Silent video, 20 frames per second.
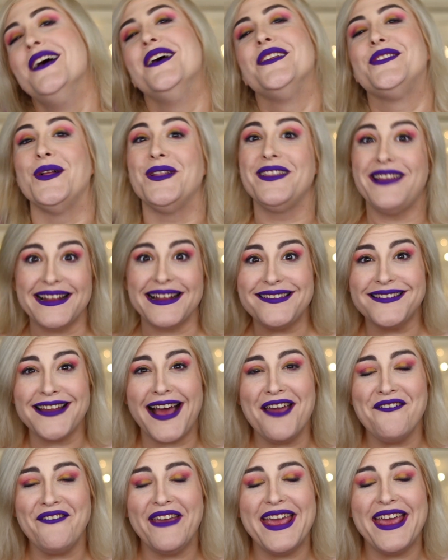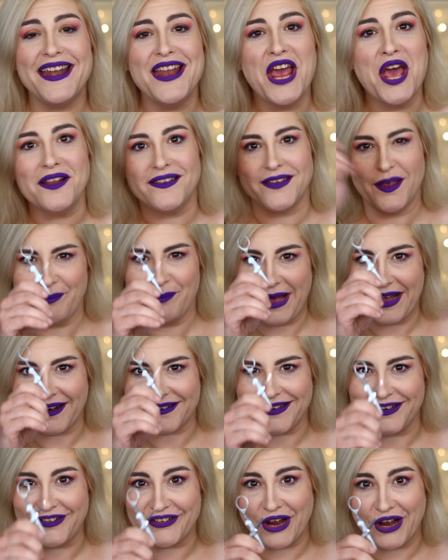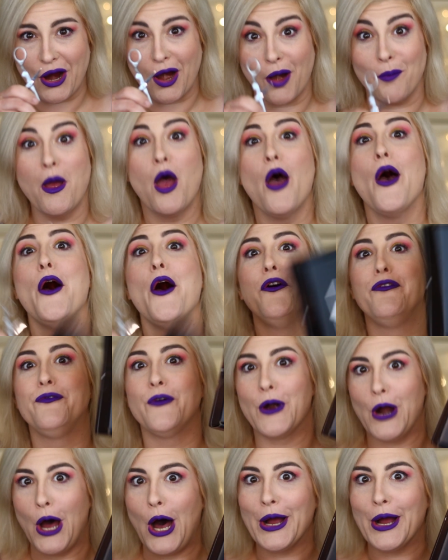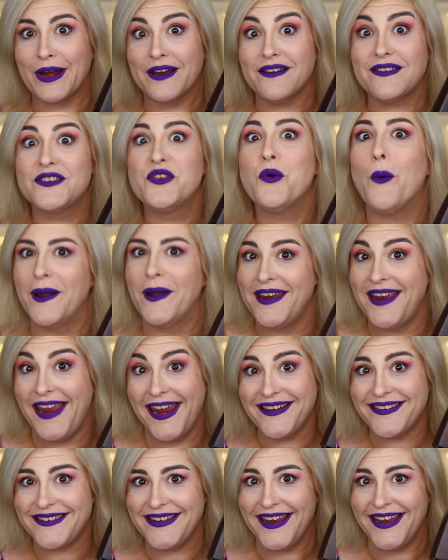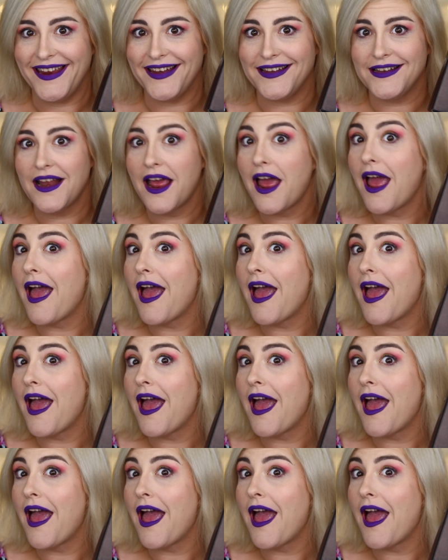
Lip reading: So let's dive in to Boxycharm for August 2018.